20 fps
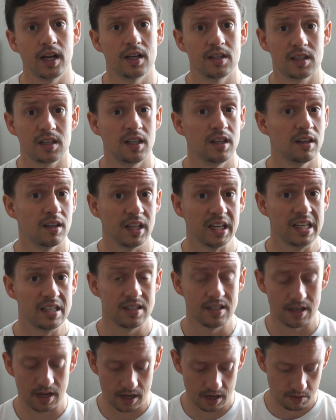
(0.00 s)
Because clearly
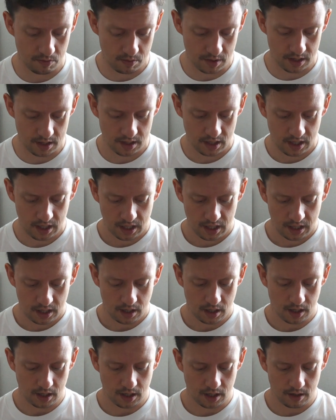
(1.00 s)
it's not, with
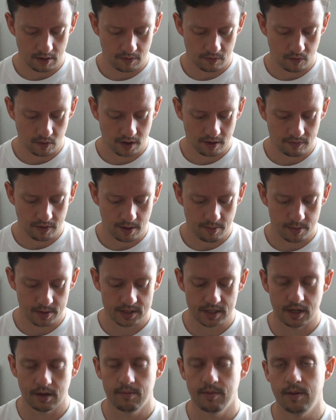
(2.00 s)
45% of